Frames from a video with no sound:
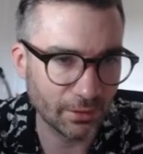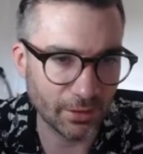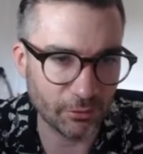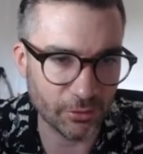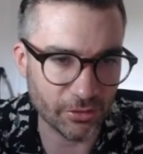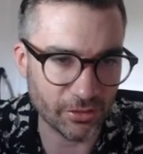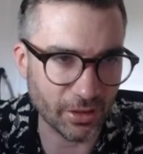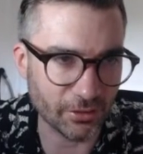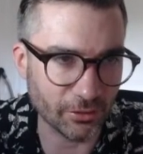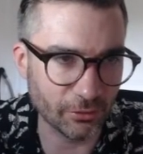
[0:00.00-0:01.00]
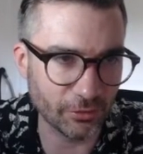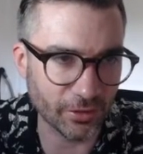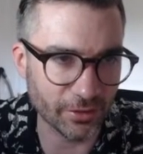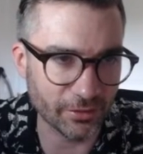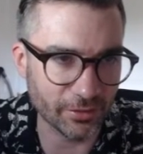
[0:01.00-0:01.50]
And if you just select all
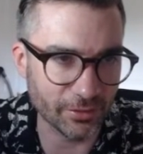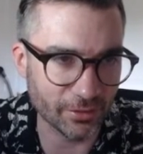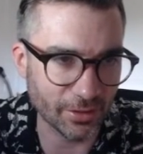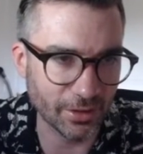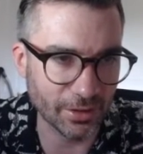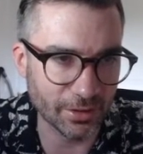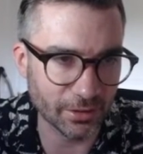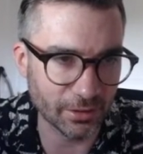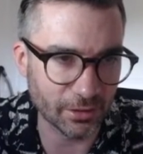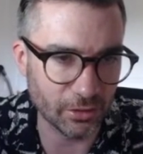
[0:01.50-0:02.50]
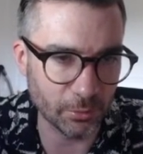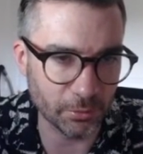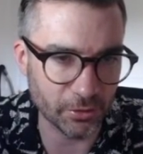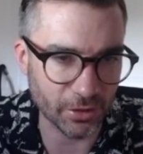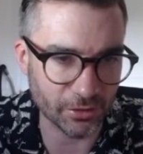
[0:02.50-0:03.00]
faces and cube
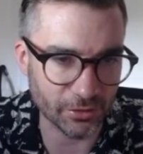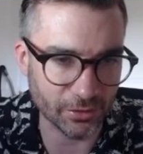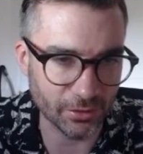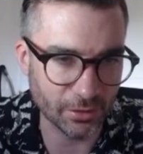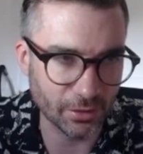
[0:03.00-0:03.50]
projection,